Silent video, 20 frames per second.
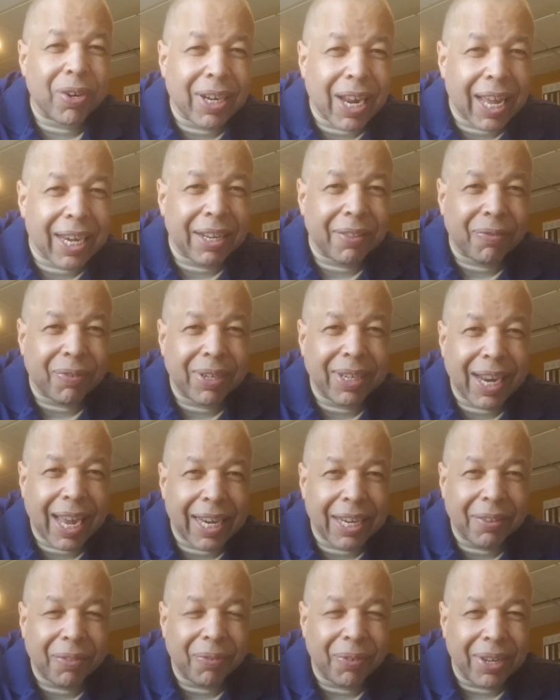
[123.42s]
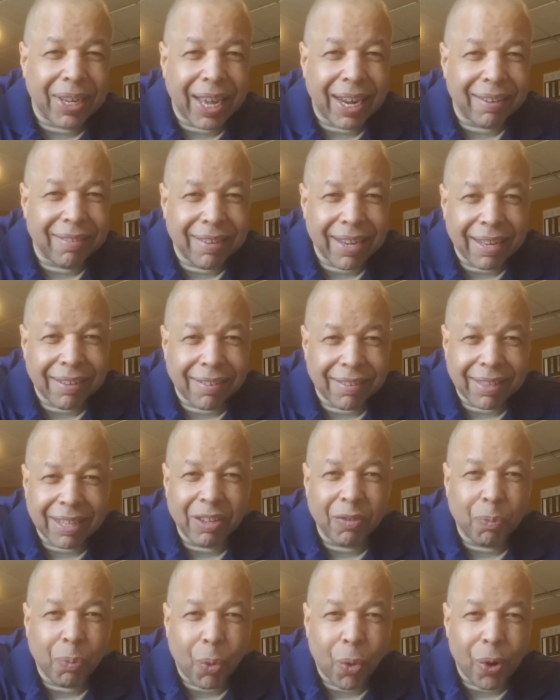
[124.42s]
9393. You got a chance at these
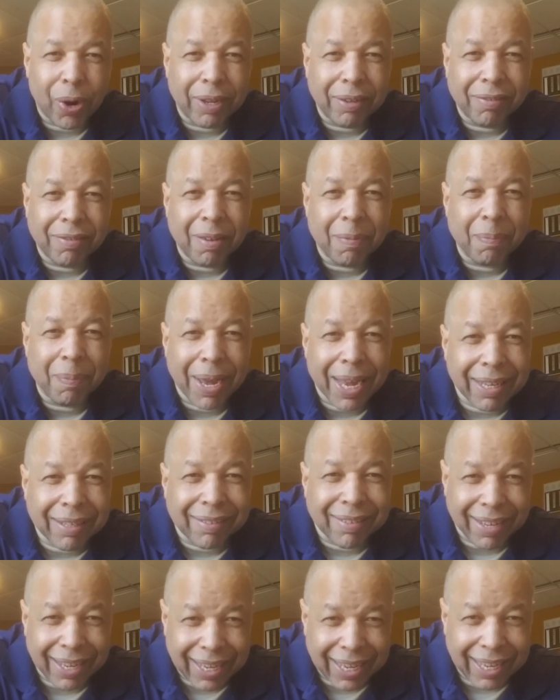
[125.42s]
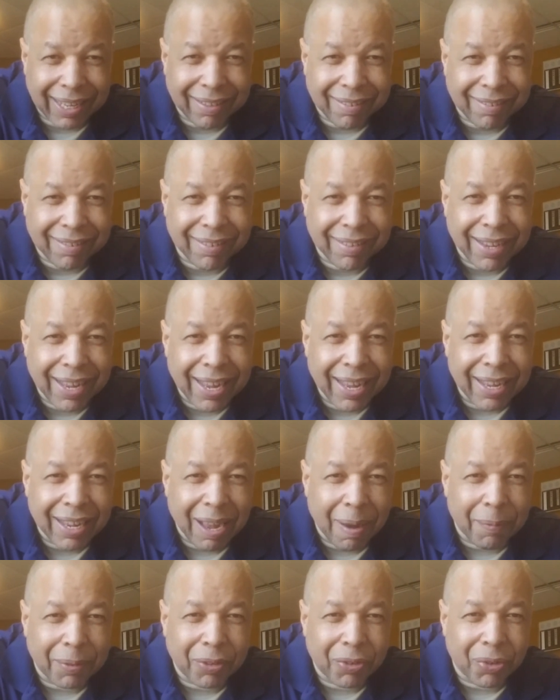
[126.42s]
Boyz II Men tickets
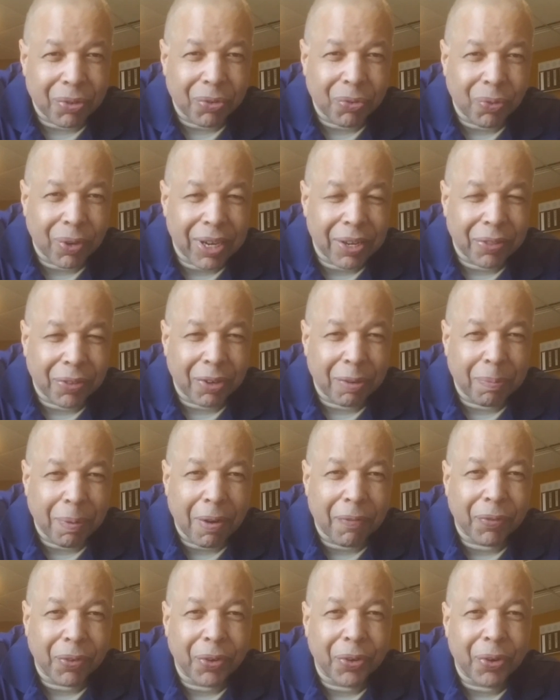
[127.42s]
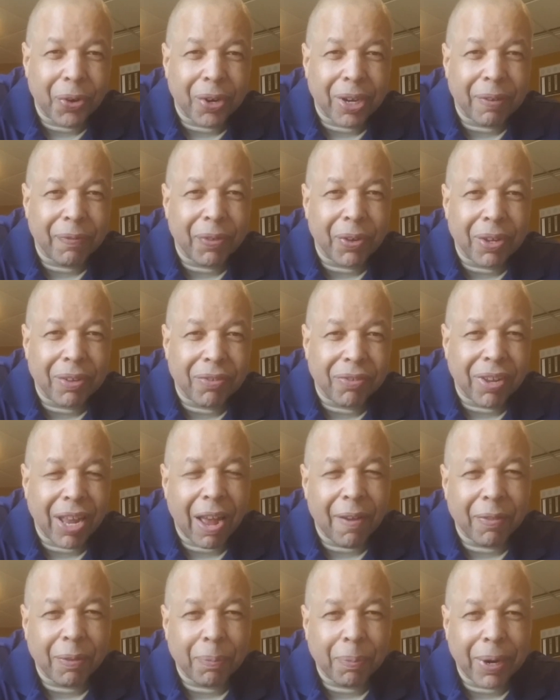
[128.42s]
coming June 23rd, Buffalo, New York. If you can
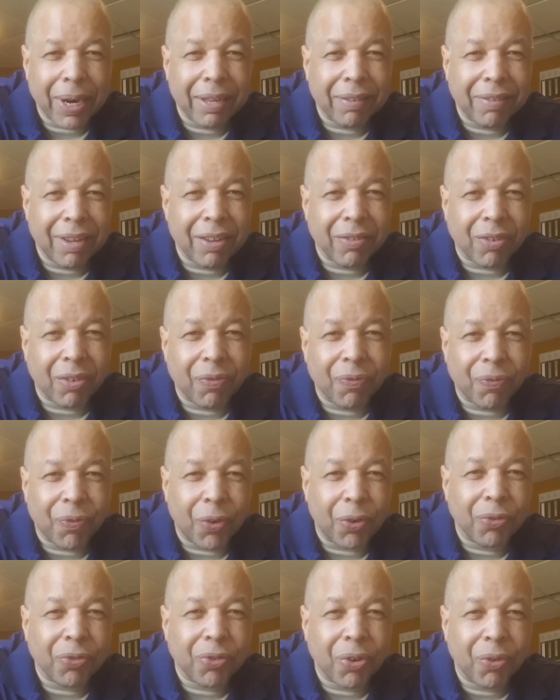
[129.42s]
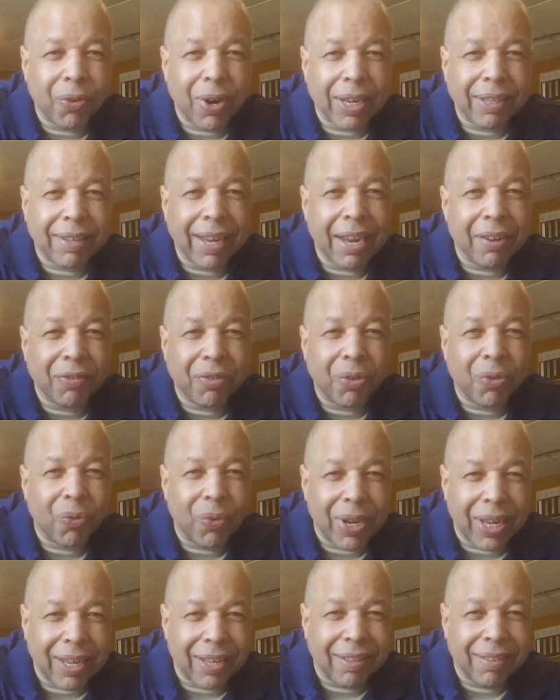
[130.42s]
solve the brain teaser, first correct answer
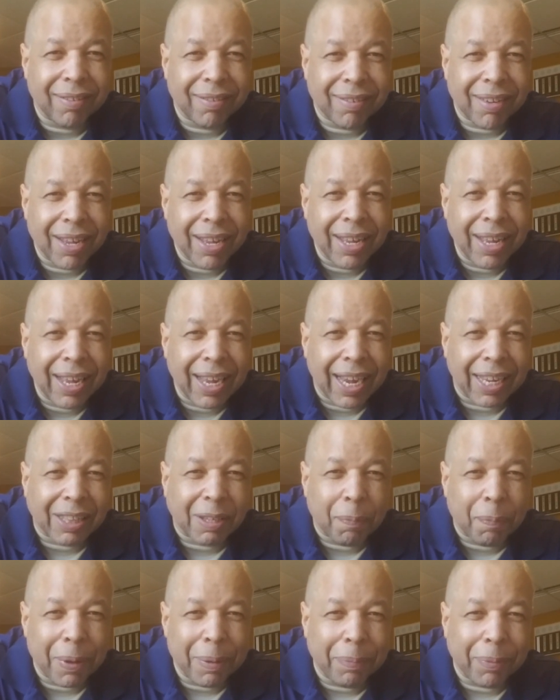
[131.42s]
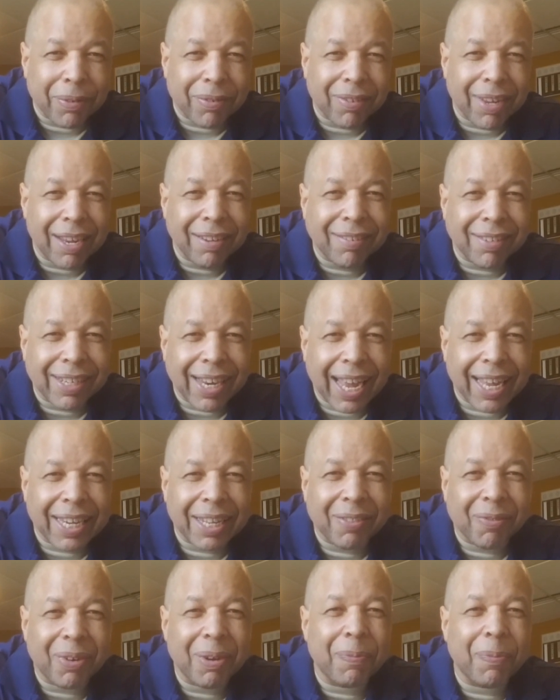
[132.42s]
wins at the People Station
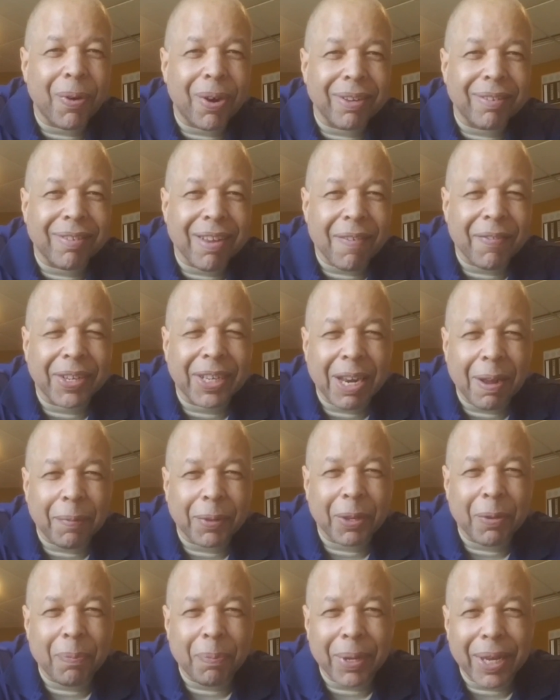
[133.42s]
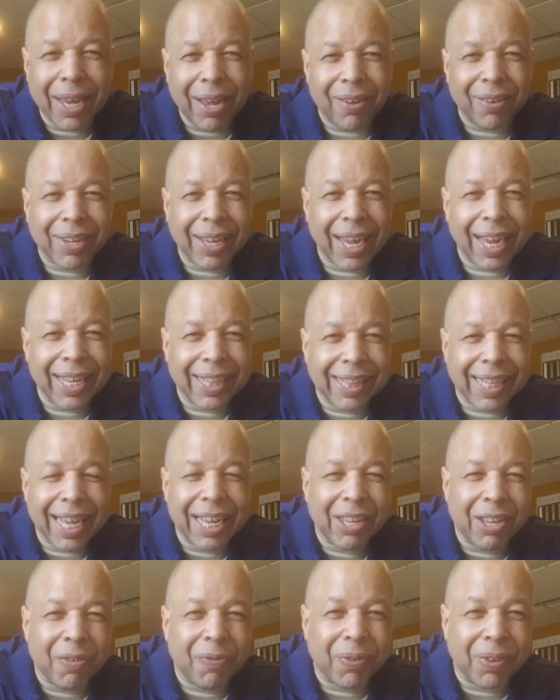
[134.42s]
93.7 WBLK.
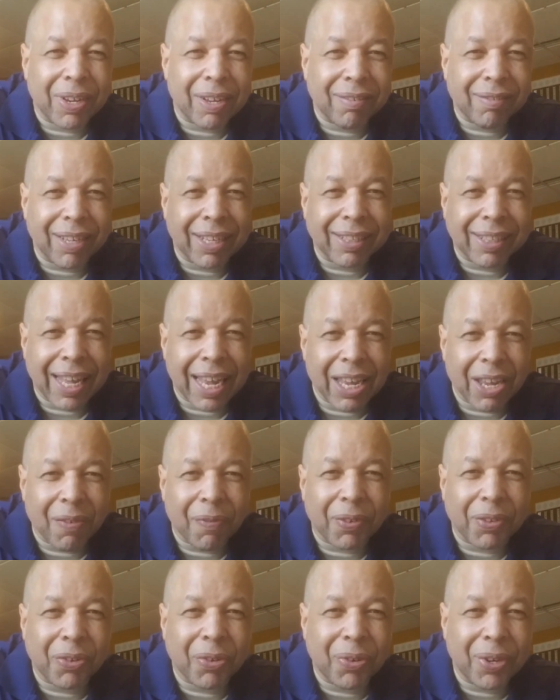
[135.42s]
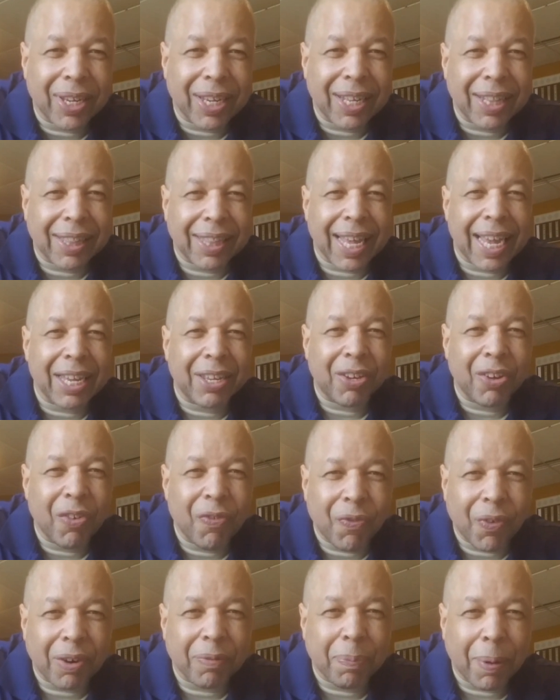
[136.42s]
Thank you for listening. Thank you for tuning in. Thank you
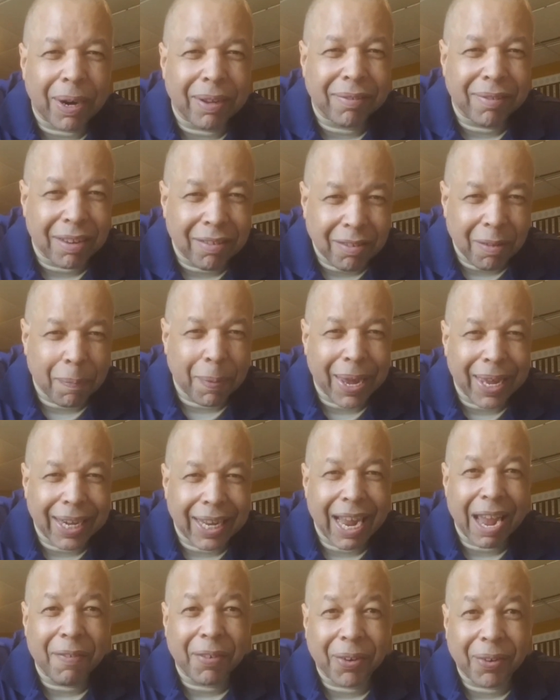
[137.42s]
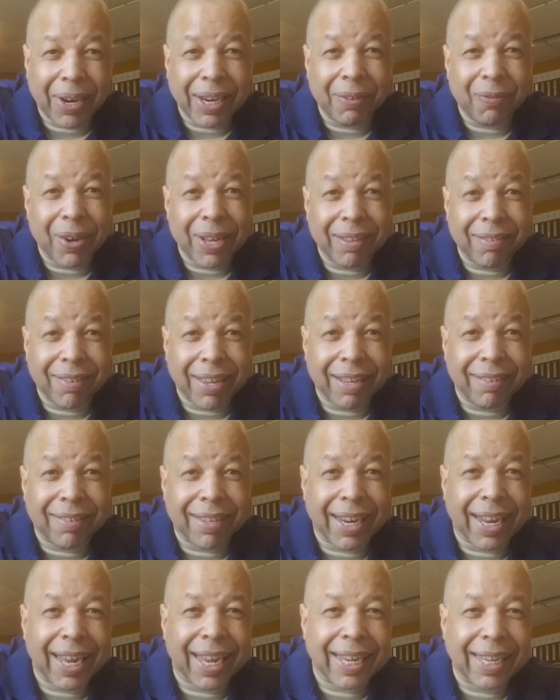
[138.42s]
for participating. Have a great Wednesday
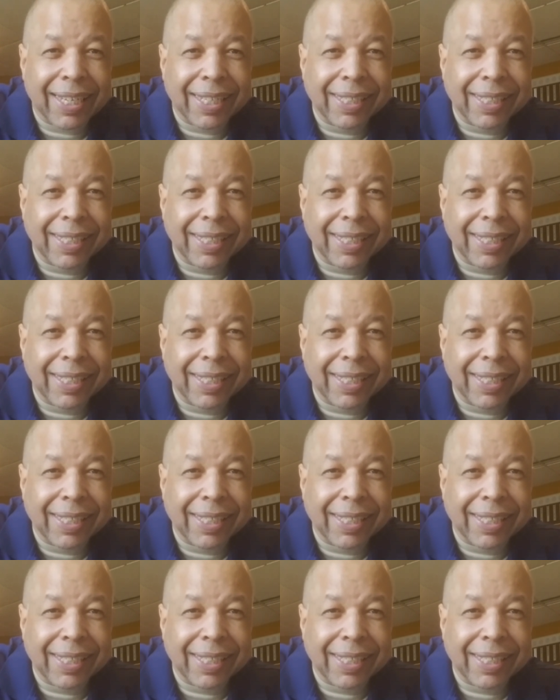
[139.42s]
today.